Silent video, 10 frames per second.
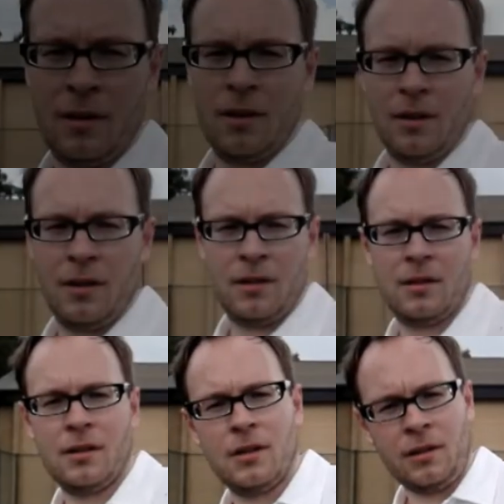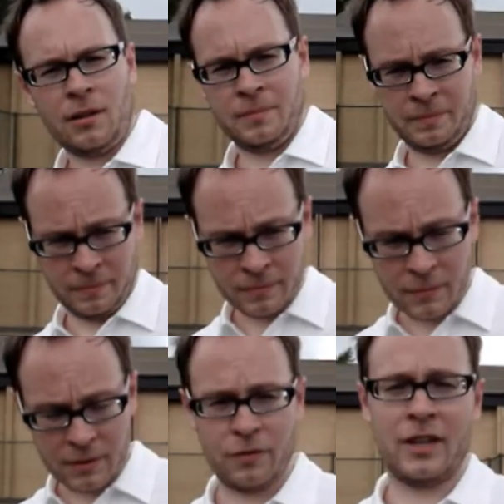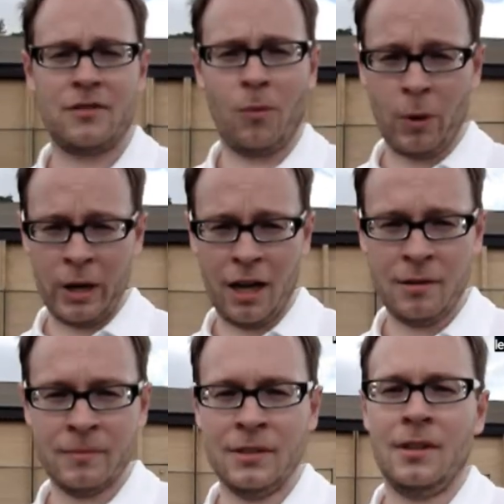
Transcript: Final words, thoughts on the game? It's the face of a winner.